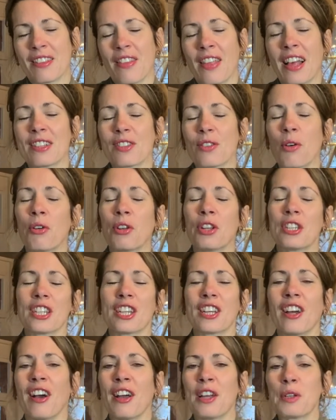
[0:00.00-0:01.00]
So that's on at a
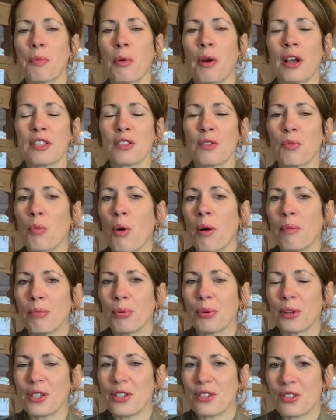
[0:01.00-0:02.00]
guide price of
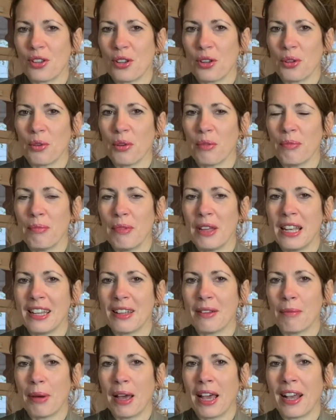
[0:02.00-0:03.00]
£1.2
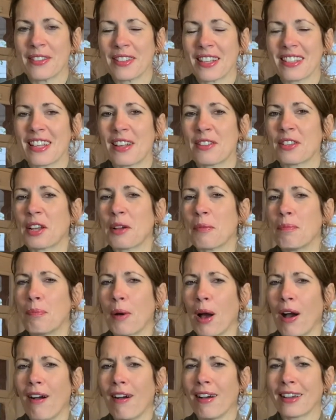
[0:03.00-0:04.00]
million. That sounds like a
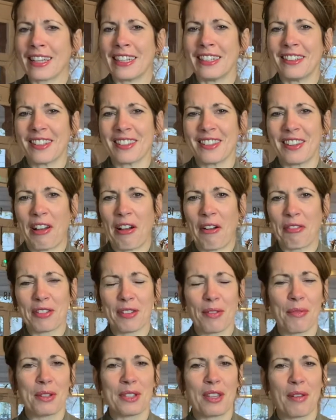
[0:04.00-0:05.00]
bargain, doesn't it, after
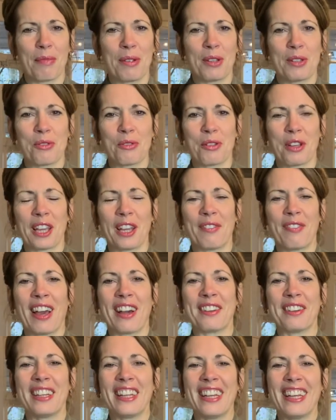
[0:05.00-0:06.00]
some ones I've been talking
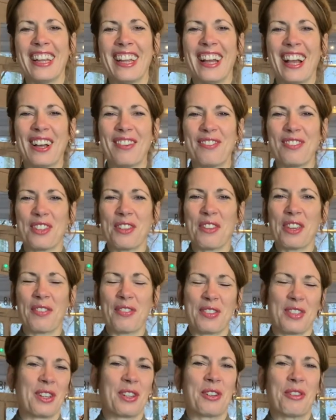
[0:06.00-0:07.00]
about? Do give
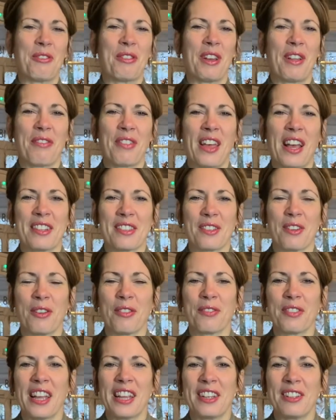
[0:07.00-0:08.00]
us a call if that's
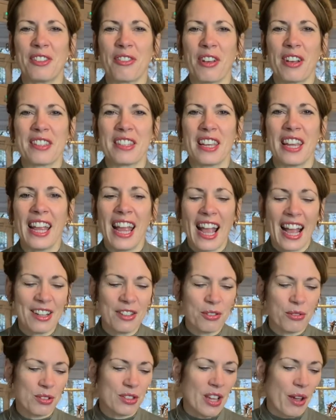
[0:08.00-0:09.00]
of interest.
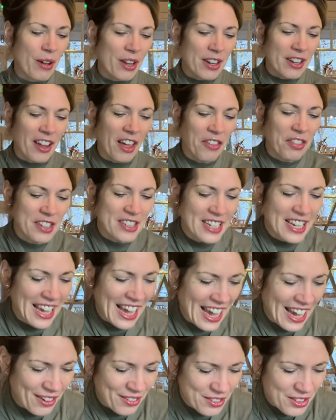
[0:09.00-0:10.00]
And also another dig
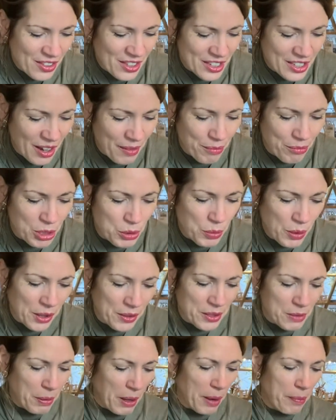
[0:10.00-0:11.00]
out to the Tunbridge
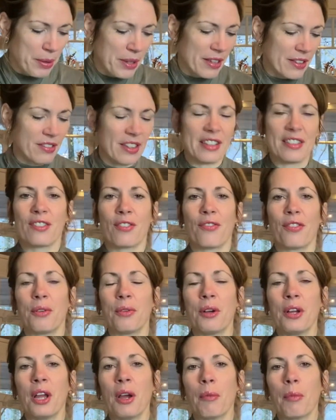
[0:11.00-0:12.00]
Wells Puppet
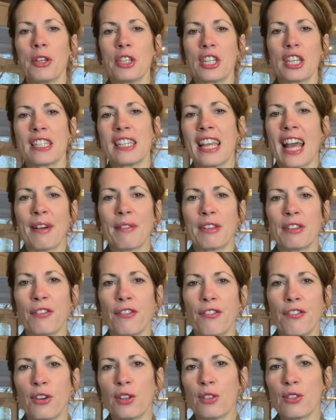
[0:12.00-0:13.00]
Festival, which is now in
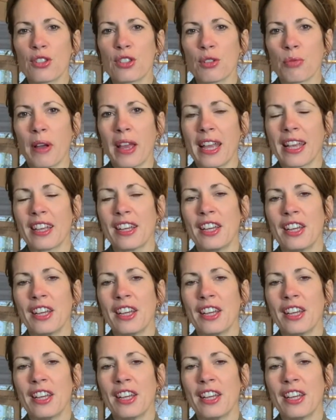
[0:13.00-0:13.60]
full swing.